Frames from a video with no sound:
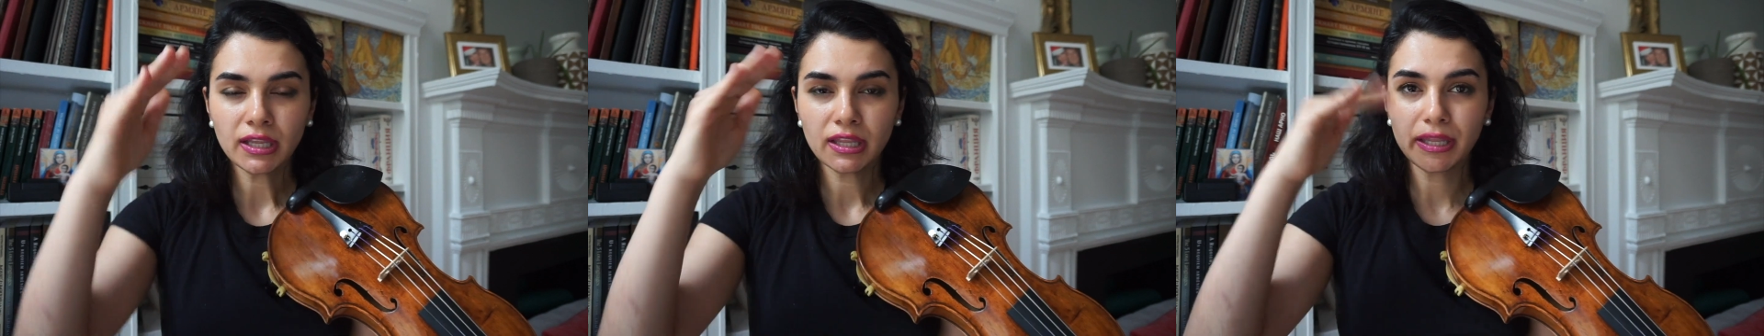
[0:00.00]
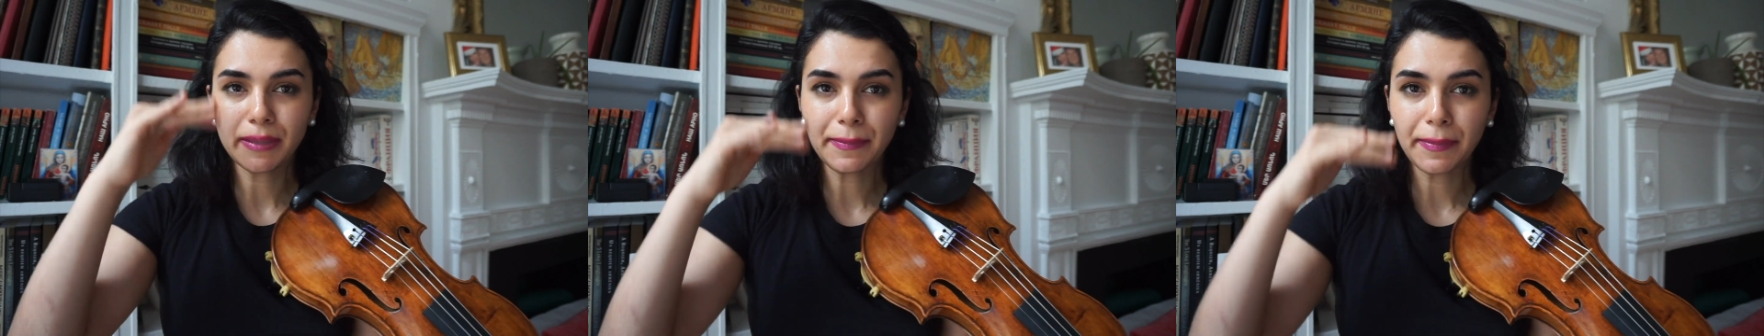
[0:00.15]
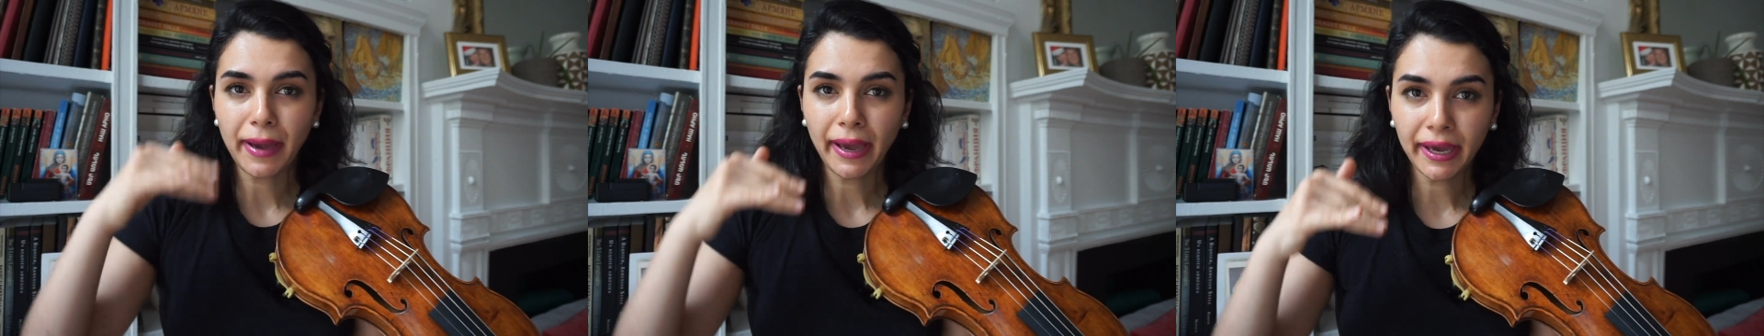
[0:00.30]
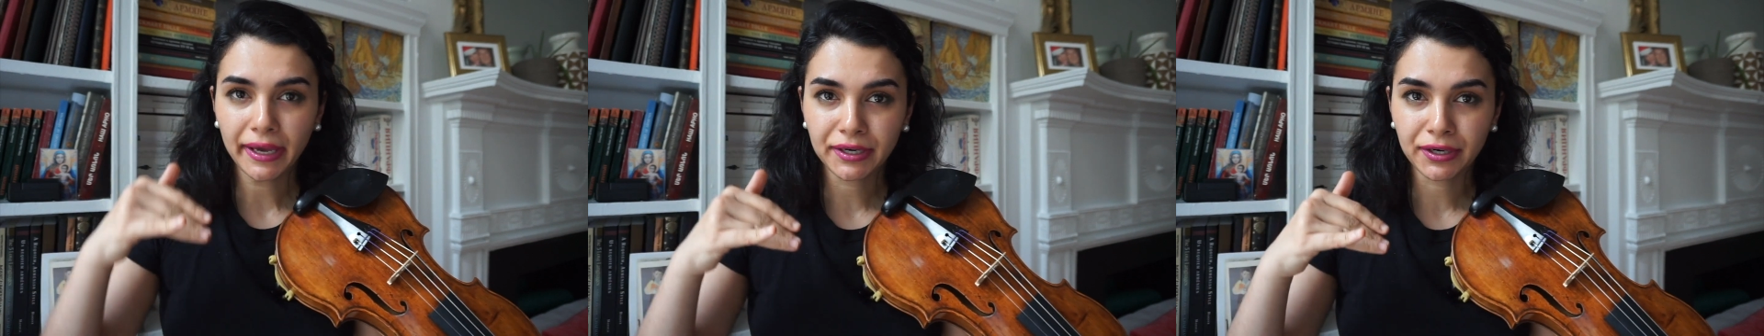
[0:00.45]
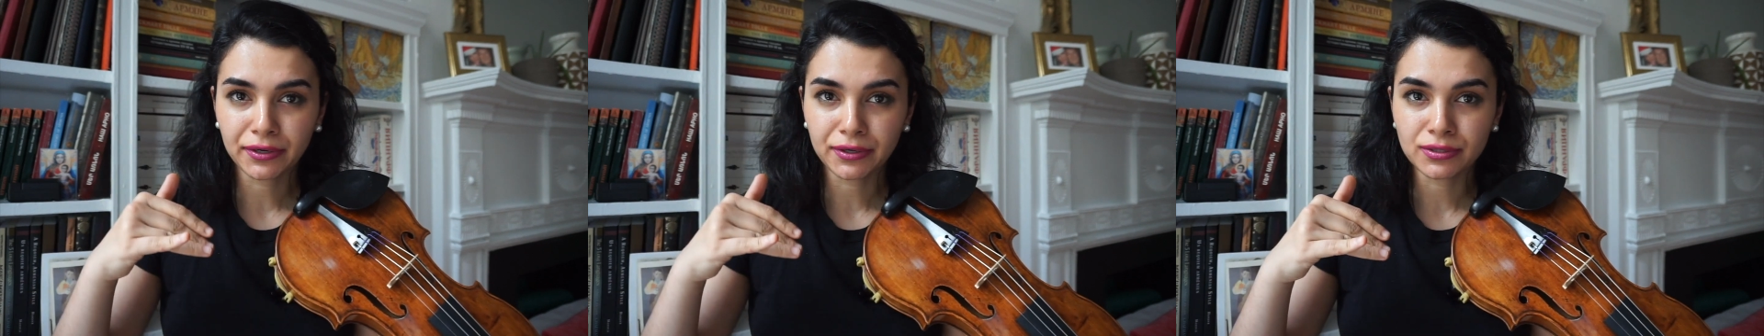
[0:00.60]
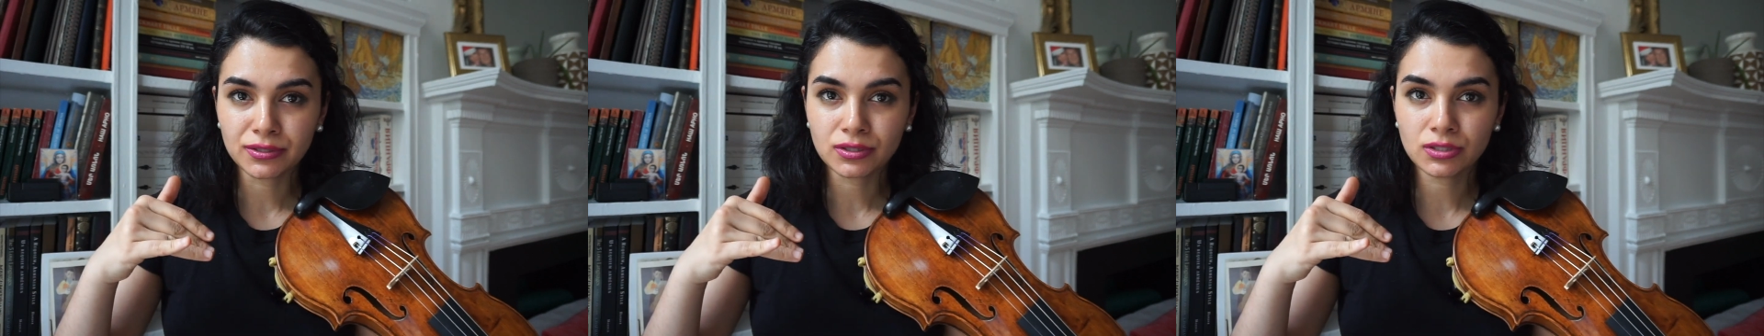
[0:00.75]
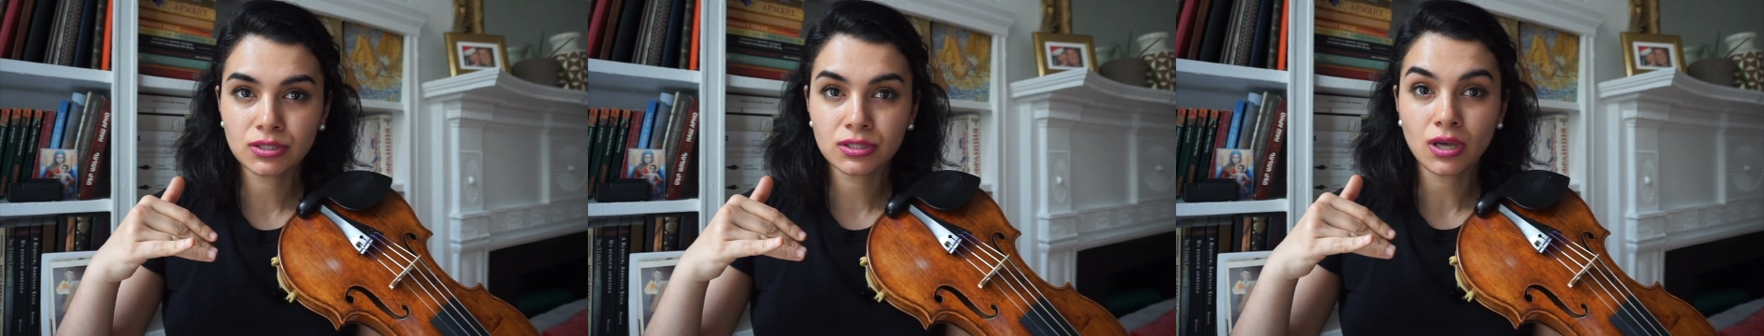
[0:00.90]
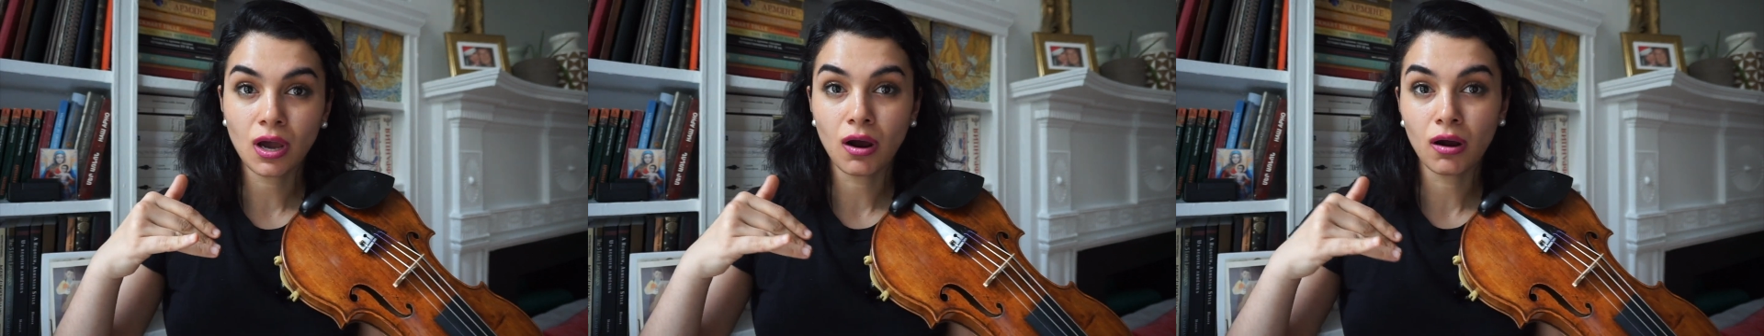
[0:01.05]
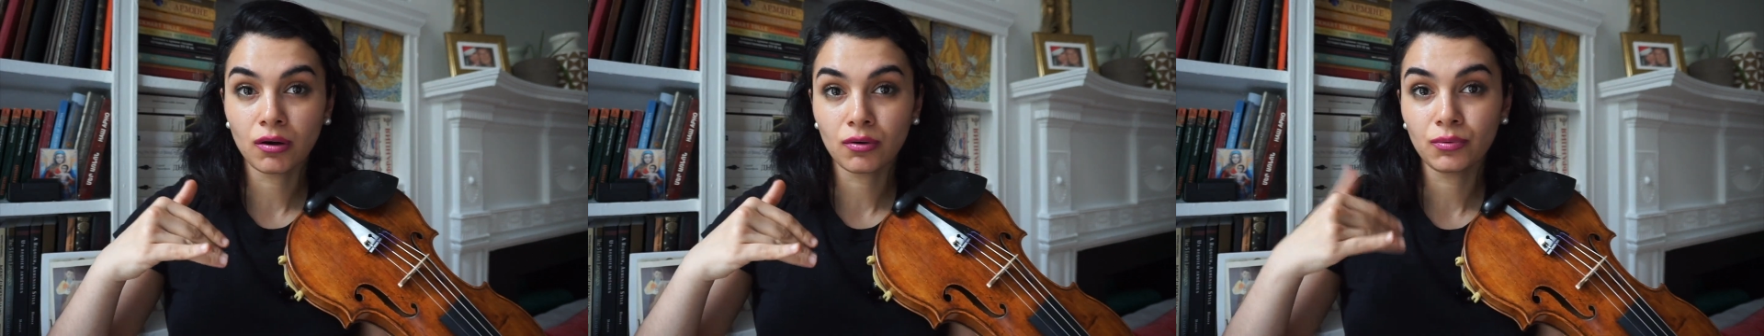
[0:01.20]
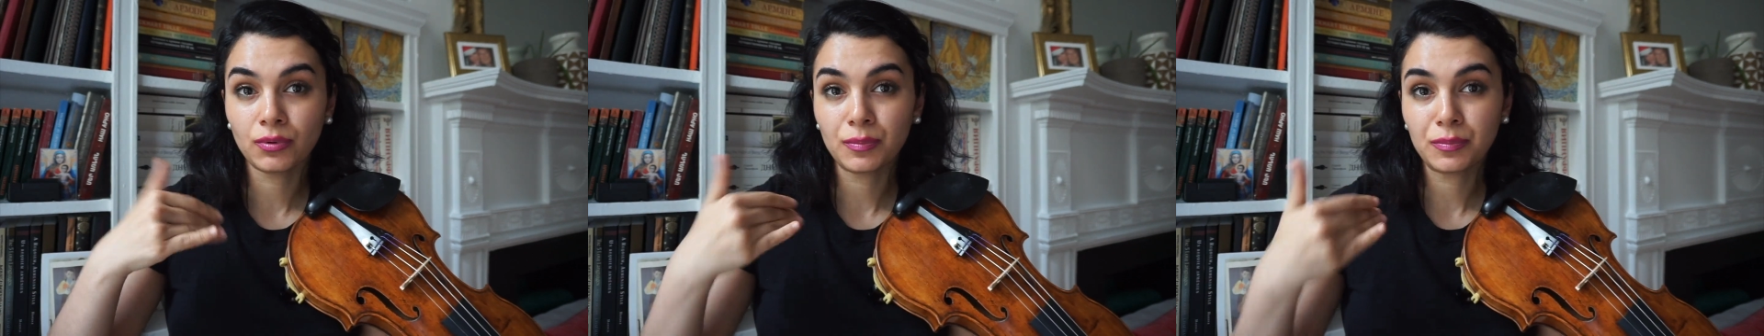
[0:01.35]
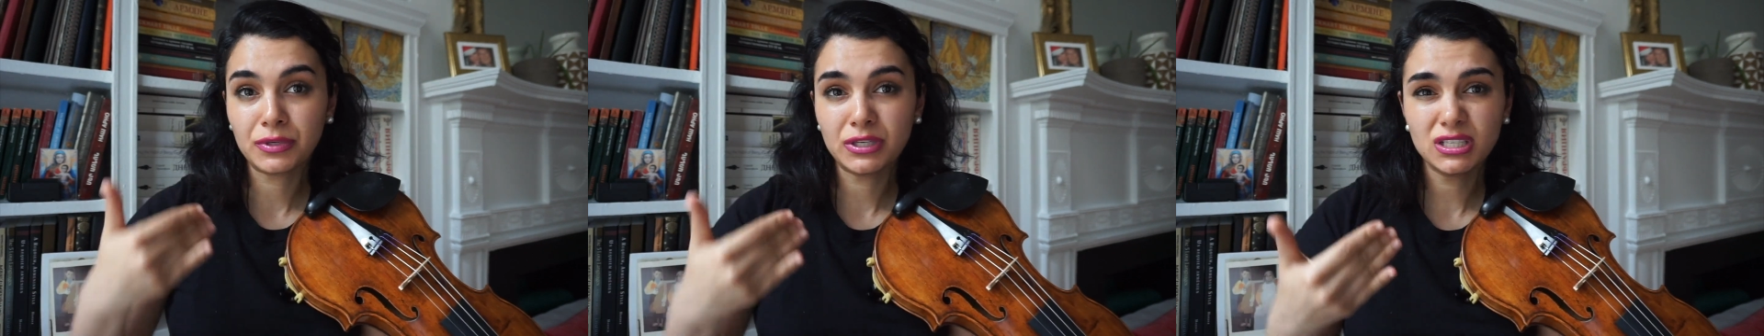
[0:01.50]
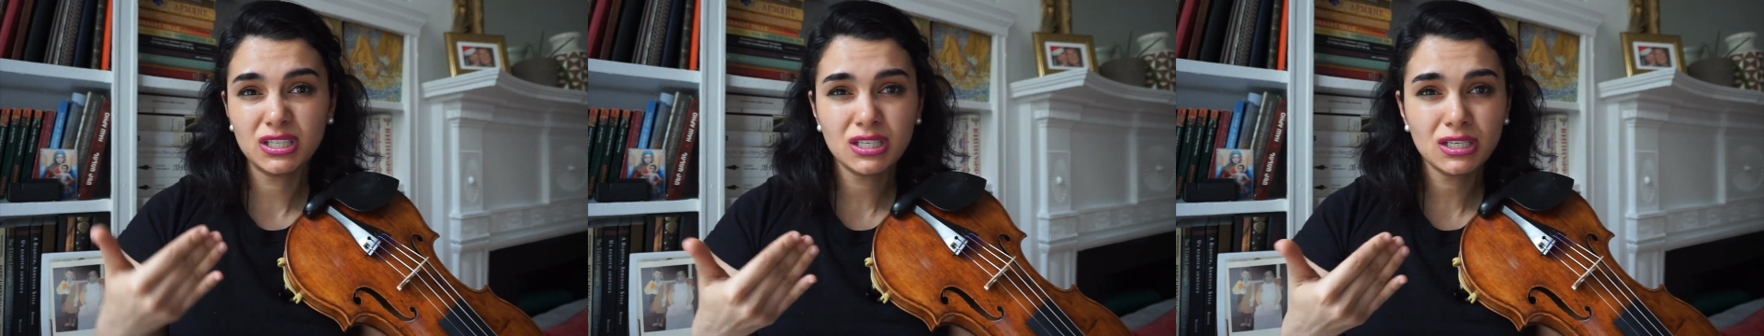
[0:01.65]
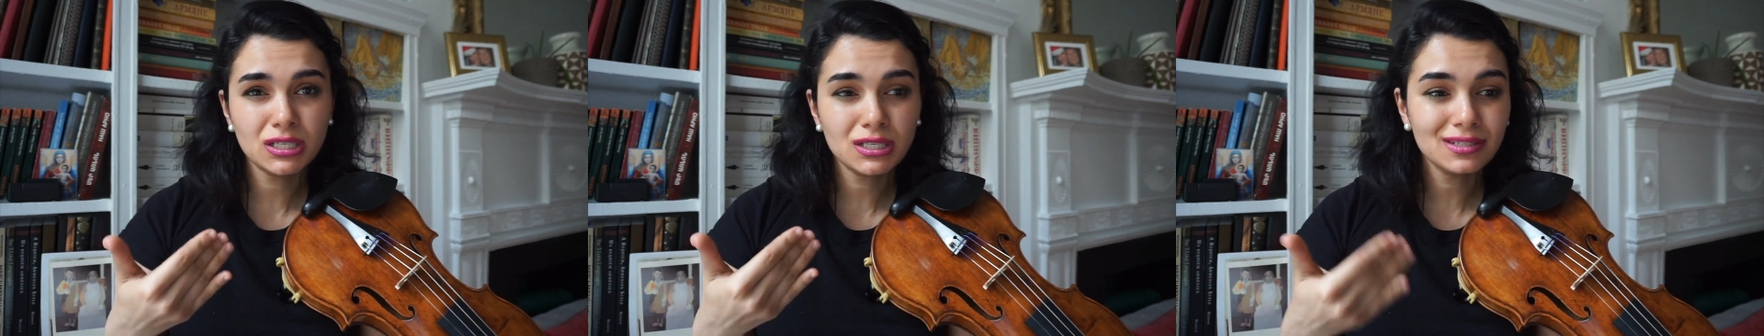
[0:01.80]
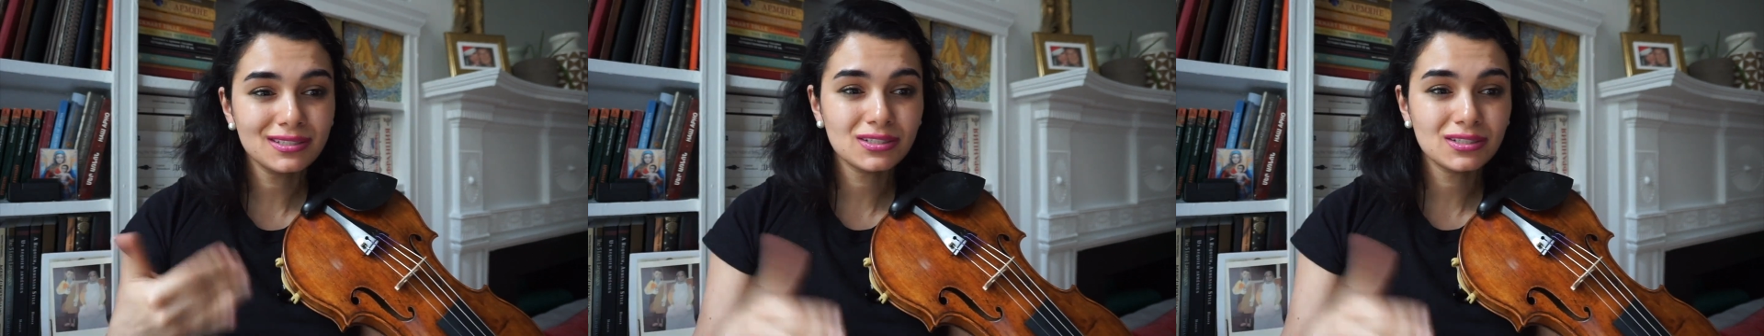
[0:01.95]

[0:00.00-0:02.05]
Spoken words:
the patterns are repeating.